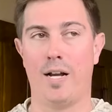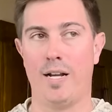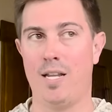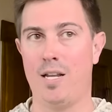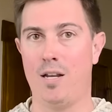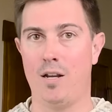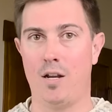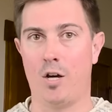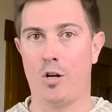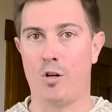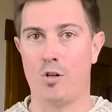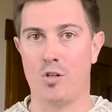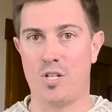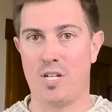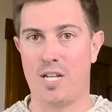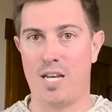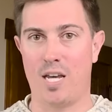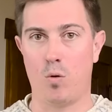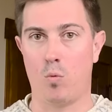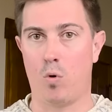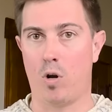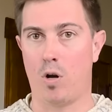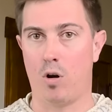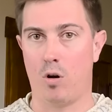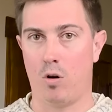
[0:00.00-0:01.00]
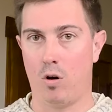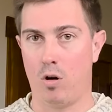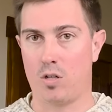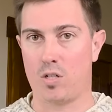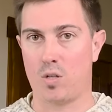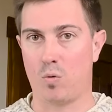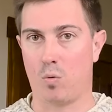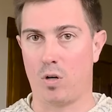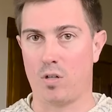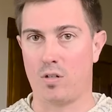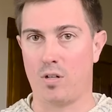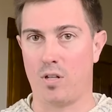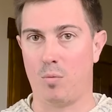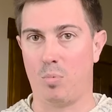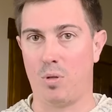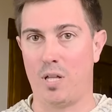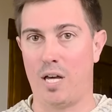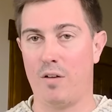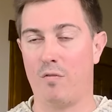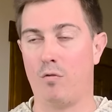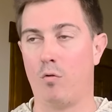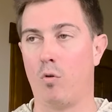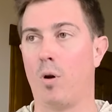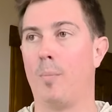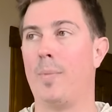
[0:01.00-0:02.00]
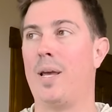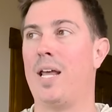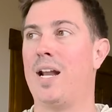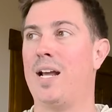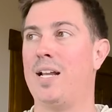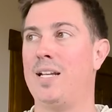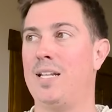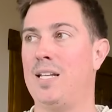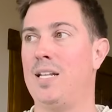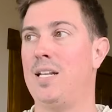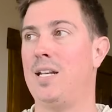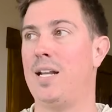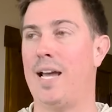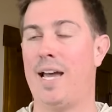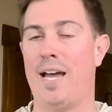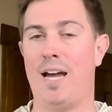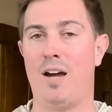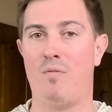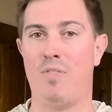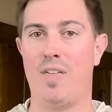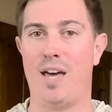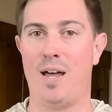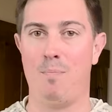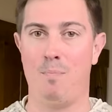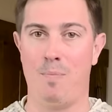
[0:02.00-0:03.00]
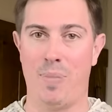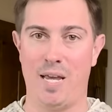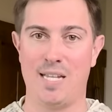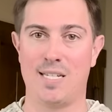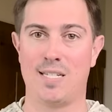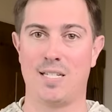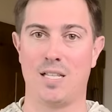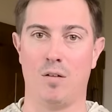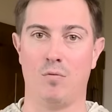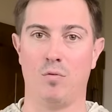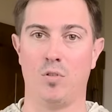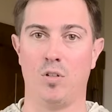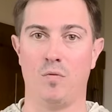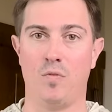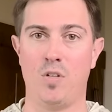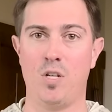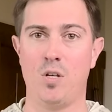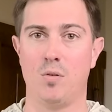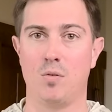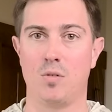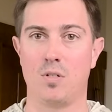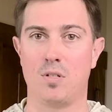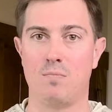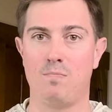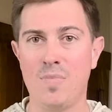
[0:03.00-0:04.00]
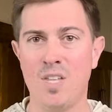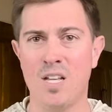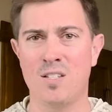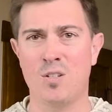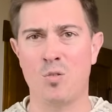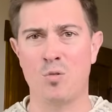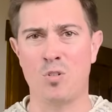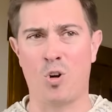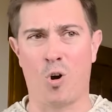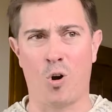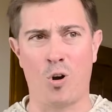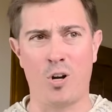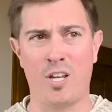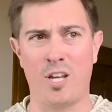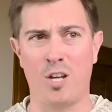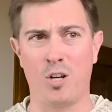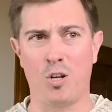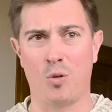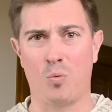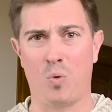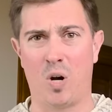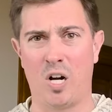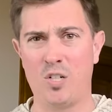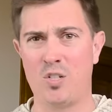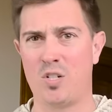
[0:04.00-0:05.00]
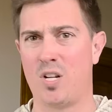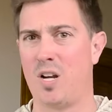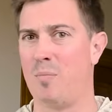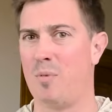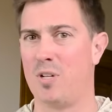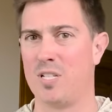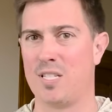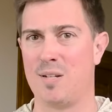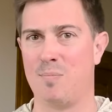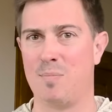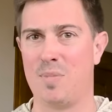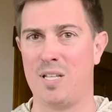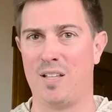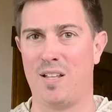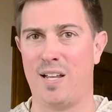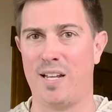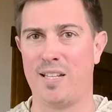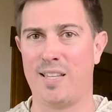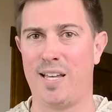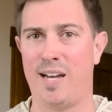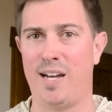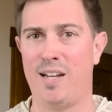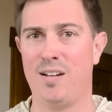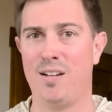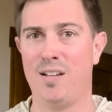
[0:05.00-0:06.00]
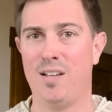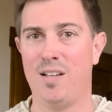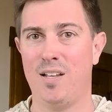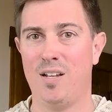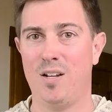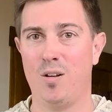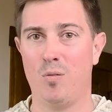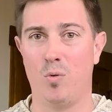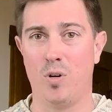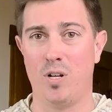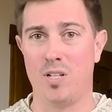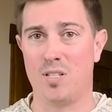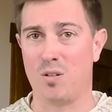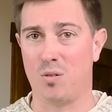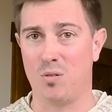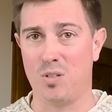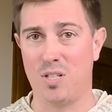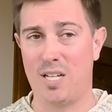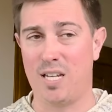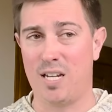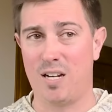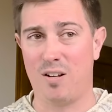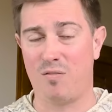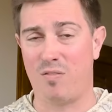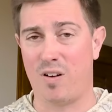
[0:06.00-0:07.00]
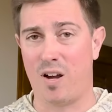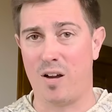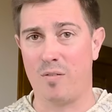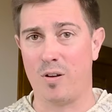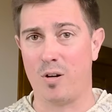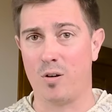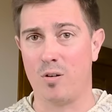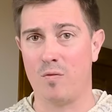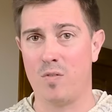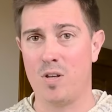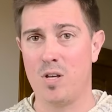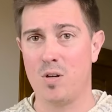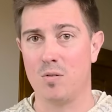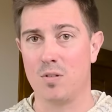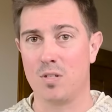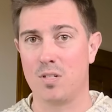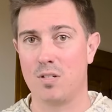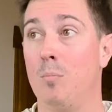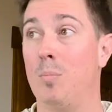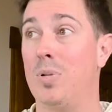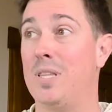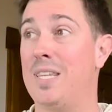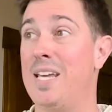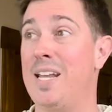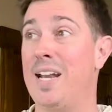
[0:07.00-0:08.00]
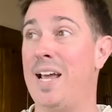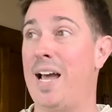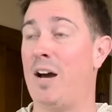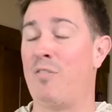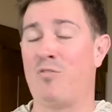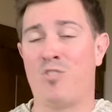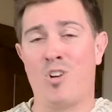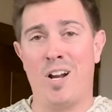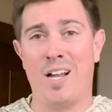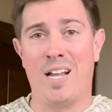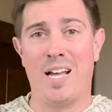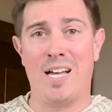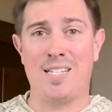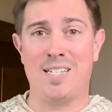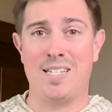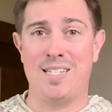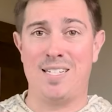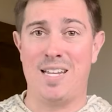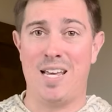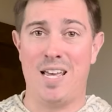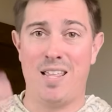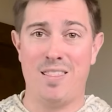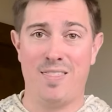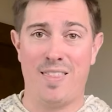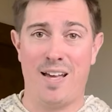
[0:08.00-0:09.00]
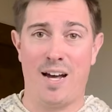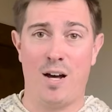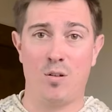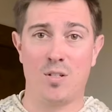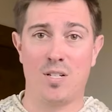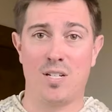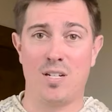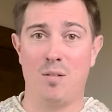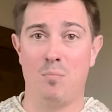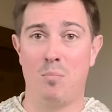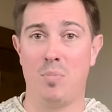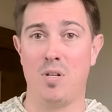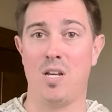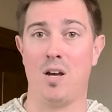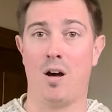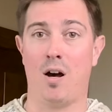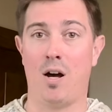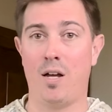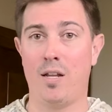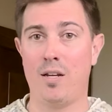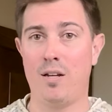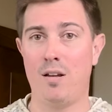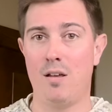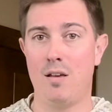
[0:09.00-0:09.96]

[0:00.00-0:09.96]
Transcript: didn't understand what hooks worked on the platform, and I didn't have that base level of views. And so it's hard to get good watch time on something like that when it's only getting 500 views. But then after I got to 10,000 and beyond,